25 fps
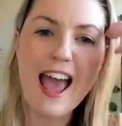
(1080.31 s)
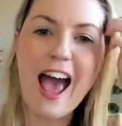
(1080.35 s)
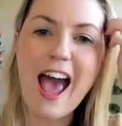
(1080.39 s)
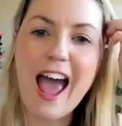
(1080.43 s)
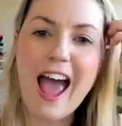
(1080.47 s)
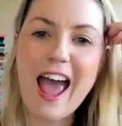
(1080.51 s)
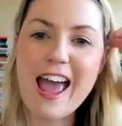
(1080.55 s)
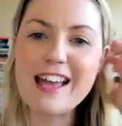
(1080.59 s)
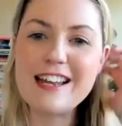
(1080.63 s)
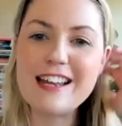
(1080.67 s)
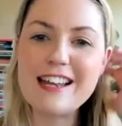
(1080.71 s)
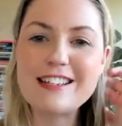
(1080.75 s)

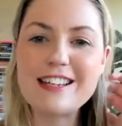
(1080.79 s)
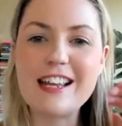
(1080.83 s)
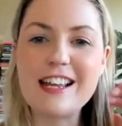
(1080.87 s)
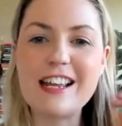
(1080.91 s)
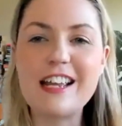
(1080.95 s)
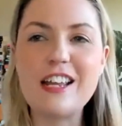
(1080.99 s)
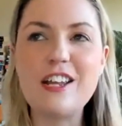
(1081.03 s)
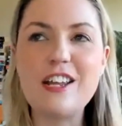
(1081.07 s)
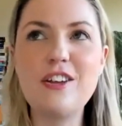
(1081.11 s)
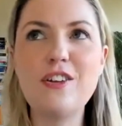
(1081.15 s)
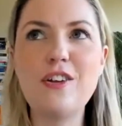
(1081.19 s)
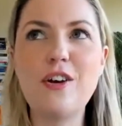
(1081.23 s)
And,
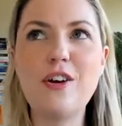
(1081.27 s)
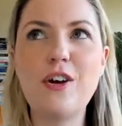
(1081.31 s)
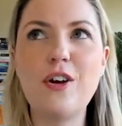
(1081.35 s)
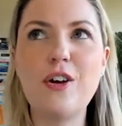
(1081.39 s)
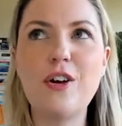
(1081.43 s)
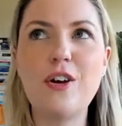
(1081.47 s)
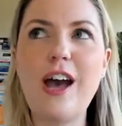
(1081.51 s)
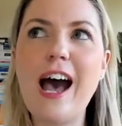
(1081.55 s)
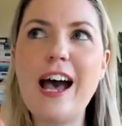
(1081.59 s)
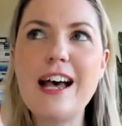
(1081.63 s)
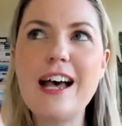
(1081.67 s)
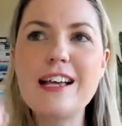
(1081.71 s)
you know,
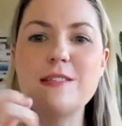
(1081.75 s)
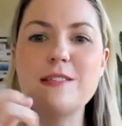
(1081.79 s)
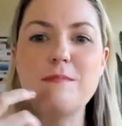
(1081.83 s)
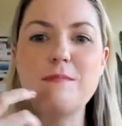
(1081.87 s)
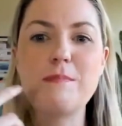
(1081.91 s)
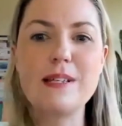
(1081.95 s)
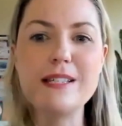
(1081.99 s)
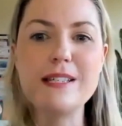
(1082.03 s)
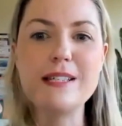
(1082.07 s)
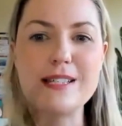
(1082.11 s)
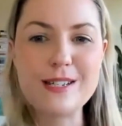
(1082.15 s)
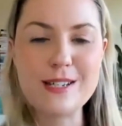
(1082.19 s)
as
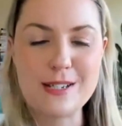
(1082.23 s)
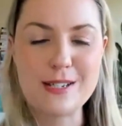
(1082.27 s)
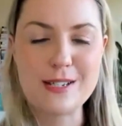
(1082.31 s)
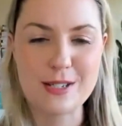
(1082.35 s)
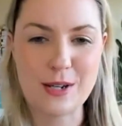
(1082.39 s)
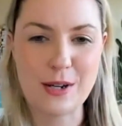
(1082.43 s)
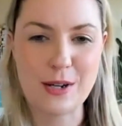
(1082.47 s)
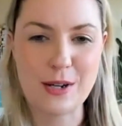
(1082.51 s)
business